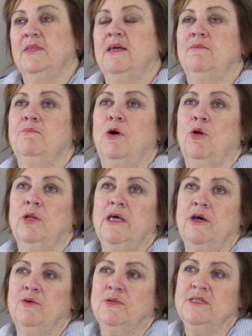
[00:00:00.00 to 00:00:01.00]
And
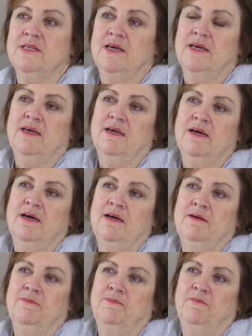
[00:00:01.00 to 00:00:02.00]
polio is a
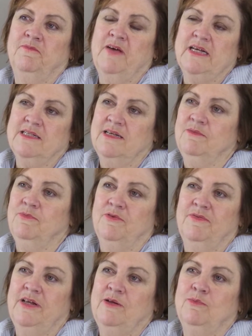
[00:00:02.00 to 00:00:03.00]
vaccine
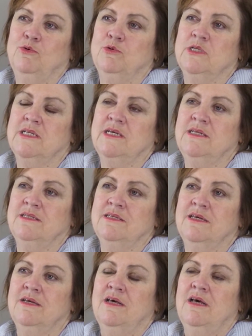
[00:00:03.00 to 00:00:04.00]
preventable disease
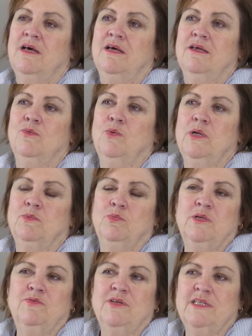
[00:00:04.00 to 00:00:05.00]
that we
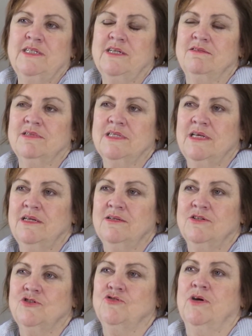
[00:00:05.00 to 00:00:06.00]
really don't see
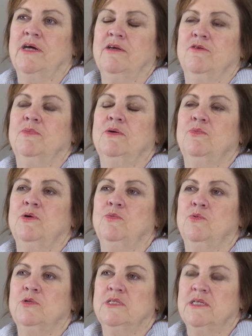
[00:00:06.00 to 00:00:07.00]
in Australia, but we
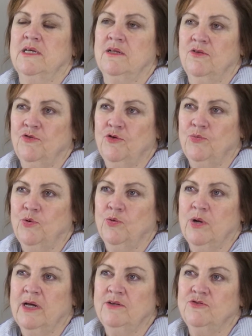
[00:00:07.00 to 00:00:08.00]
would see in a third
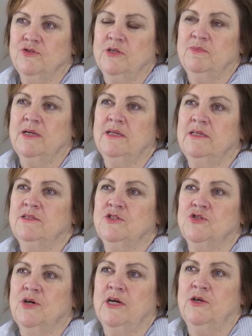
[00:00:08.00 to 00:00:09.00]
world country. But in
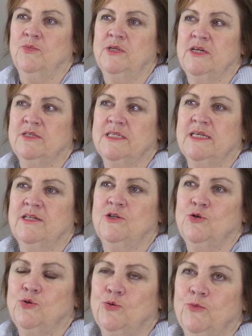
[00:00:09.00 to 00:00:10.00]
Australia, we don't see it
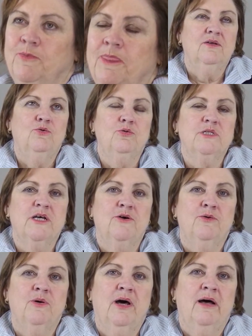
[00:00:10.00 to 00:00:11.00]
at all.
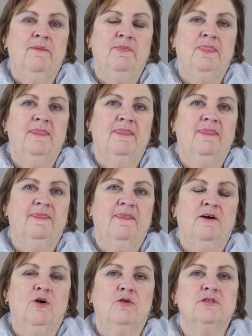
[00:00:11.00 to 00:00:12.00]
Also,
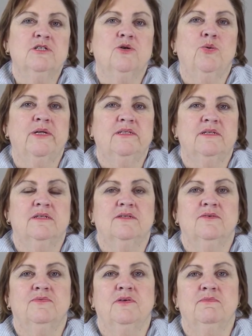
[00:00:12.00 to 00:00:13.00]
the
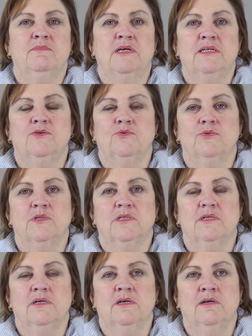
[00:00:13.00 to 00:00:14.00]
consequences of the measles